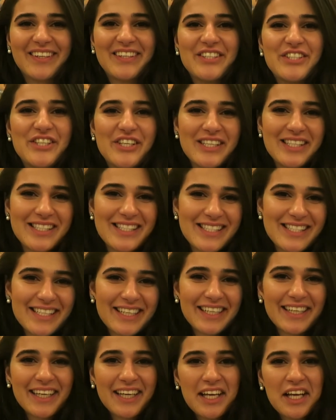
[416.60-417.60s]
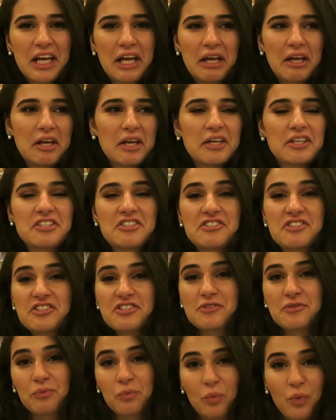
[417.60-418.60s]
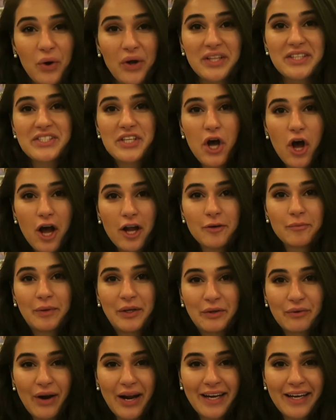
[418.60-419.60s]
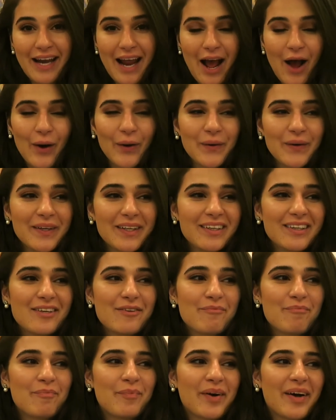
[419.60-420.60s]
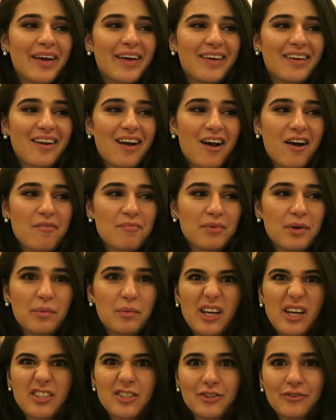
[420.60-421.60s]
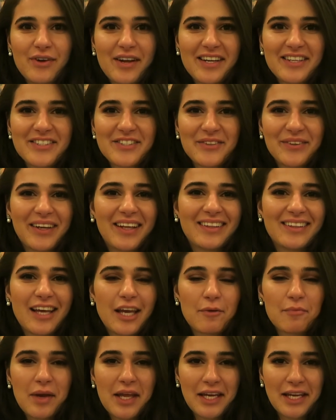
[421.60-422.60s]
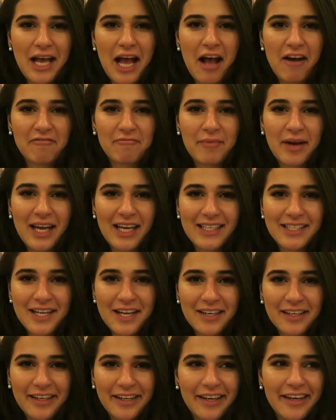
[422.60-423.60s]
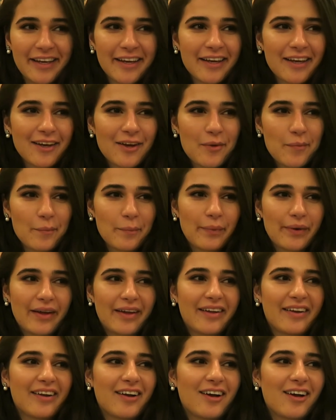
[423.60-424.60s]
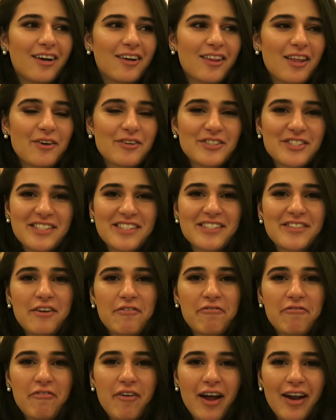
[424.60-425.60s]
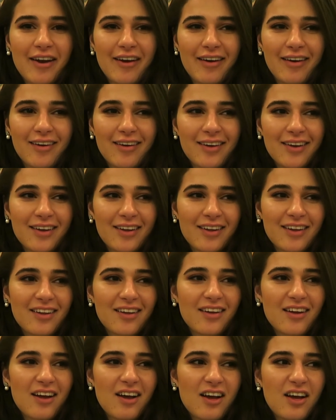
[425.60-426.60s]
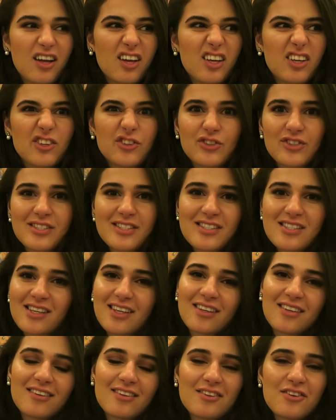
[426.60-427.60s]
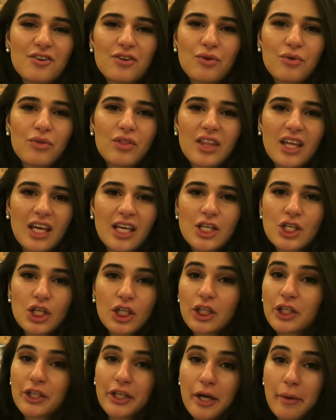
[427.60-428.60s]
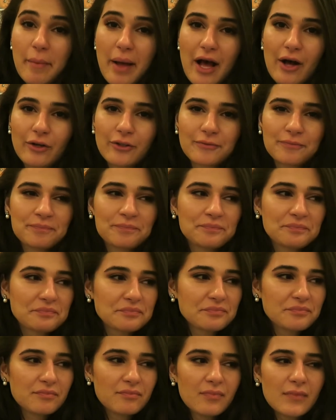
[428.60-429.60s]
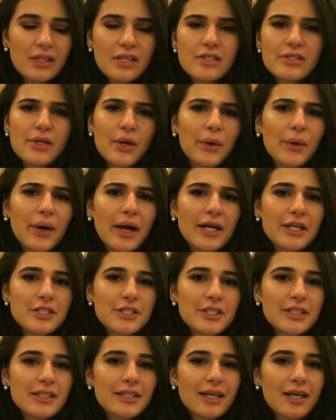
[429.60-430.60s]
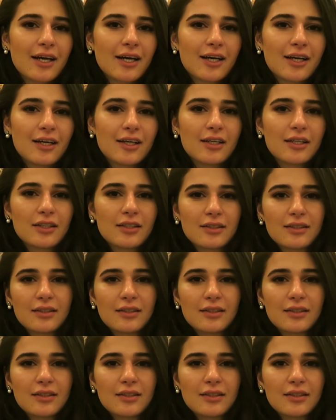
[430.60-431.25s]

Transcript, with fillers: than just it's just what's on me right now but um, actually read into it and like made it half my identity but uh, that was just a fun uh, interesting new thing to learn about so I should uh,